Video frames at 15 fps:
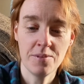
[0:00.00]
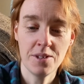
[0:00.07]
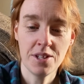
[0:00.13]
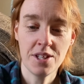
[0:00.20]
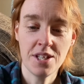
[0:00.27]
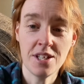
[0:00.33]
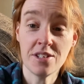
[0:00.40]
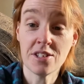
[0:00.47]

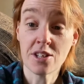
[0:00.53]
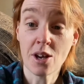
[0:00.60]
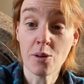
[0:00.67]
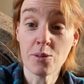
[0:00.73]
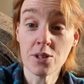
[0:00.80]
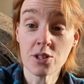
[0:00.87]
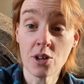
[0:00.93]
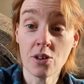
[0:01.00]

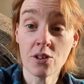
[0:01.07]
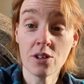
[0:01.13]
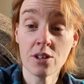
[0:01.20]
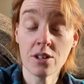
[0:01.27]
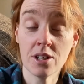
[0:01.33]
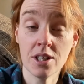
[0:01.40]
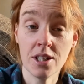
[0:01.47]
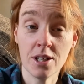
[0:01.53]
easygoing dog.
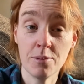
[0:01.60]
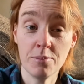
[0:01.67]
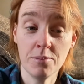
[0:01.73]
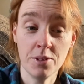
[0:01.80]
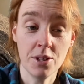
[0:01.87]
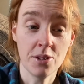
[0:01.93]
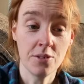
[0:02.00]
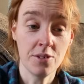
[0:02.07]

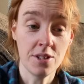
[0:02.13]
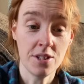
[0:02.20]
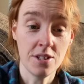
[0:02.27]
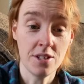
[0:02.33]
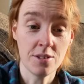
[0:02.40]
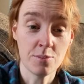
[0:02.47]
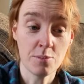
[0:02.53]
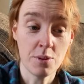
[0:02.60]
You know,
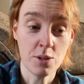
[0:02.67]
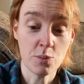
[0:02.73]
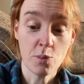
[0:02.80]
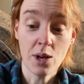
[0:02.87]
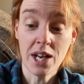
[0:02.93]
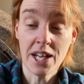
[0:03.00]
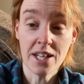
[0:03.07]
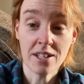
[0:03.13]
he's
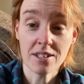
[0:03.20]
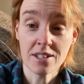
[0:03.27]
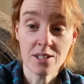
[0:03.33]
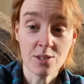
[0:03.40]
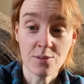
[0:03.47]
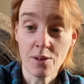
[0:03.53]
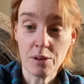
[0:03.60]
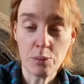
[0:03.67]
willing. He's
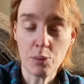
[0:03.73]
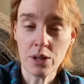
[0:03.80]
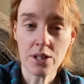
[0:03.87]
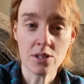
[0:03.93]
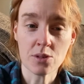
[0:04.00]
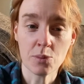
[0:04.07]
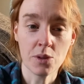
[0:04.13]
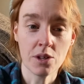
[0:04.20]
very willing
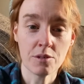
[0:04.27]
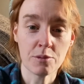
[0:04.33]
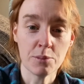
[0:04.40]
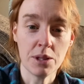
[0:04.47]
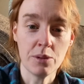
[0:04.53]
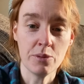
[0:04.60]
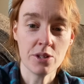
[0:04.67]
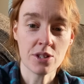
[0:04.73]
to work for
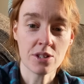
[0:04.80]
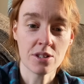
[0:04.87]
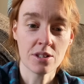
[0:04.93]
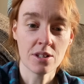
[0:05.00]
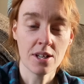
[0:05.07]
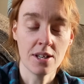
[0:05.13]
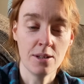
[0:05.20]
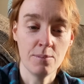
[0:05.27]
me, which,
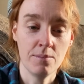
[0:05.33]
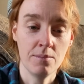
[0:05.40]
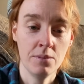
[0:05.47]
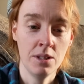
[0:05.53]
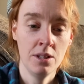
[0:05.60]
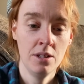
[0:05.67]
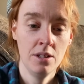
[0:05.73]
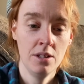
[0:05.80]

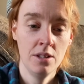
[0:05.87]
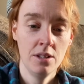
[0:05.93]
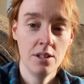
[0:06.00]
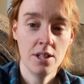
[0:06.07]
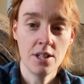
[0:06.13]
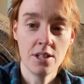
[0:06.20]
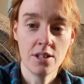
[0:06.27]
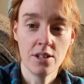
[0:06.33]

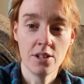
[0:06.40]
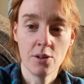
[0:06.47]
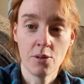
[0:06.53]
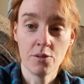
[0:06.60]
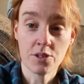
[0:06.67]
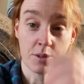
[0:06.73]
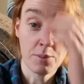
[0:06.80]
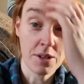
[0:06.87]
you know,
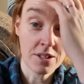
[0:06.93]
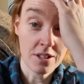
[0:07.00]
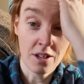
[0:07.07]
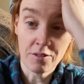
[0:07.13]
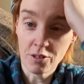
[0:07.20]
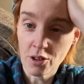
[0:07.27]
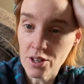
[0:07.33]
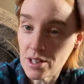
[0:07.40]
obviously makes life
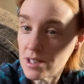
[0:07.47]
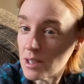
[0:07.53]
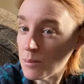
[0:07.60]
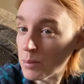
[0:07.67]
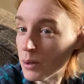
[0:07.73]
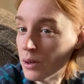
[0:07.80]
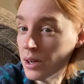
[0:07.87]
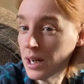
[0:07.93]
a lot easier.
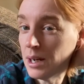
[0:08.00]
But